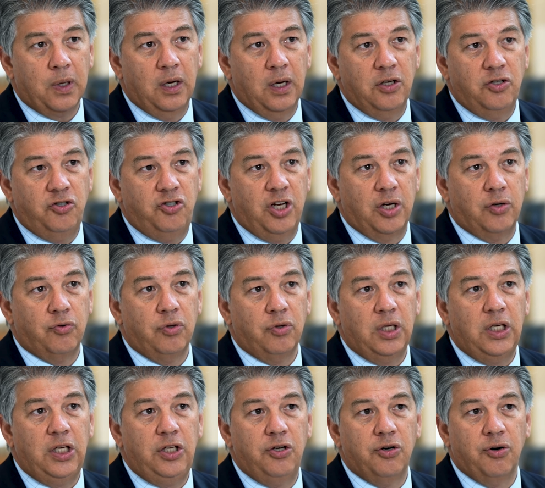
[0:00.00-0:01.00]

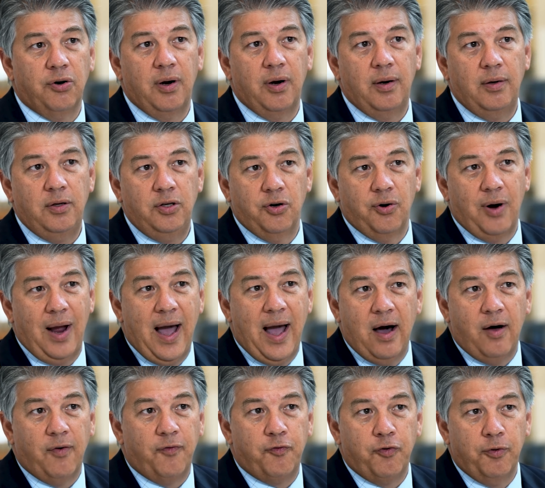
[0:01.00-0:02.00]
Generally, you're
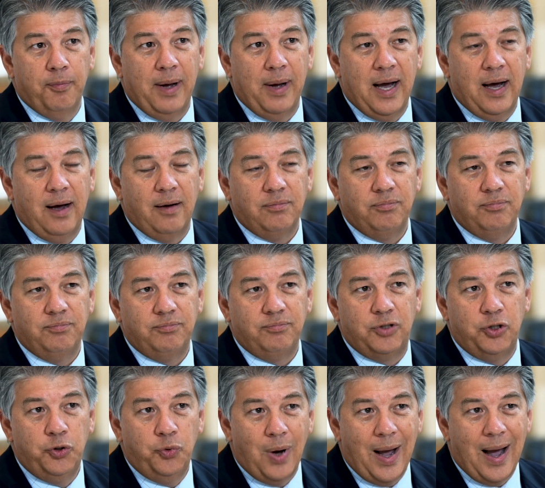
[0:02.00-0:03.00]
out for about
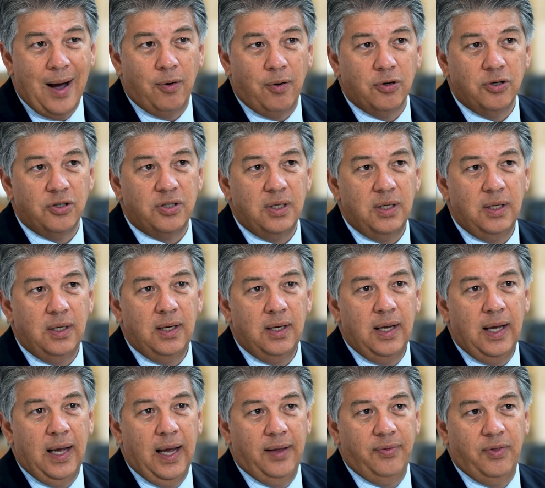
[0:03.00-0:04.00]
2 hours,
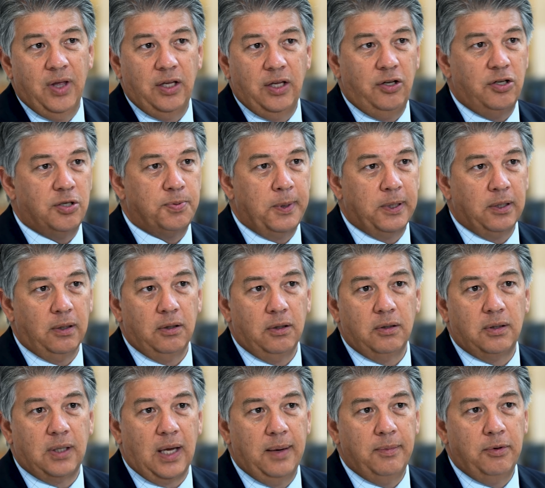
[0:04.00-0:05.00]
and then you spend a little
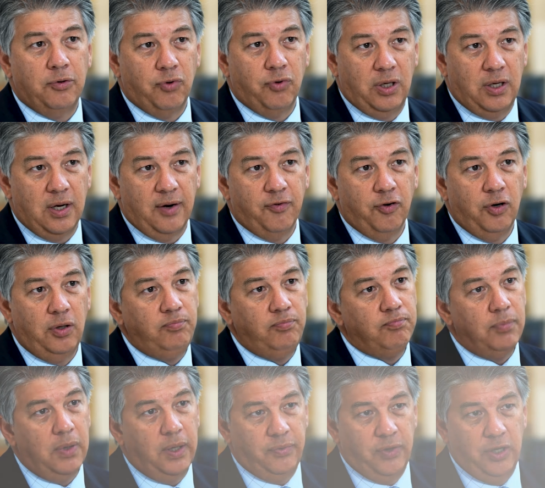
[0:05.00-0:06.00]
time in recovery,
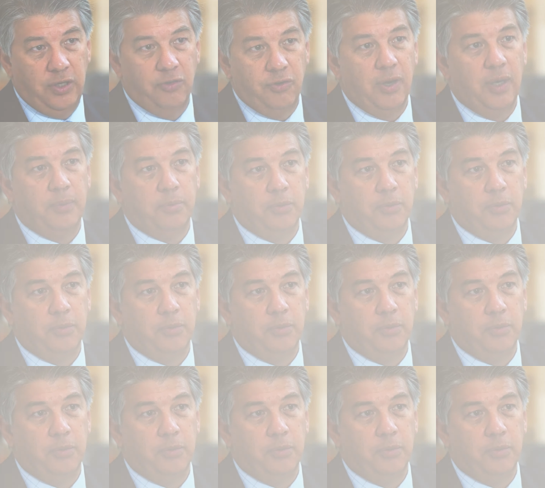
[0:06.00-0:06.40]
and then you're able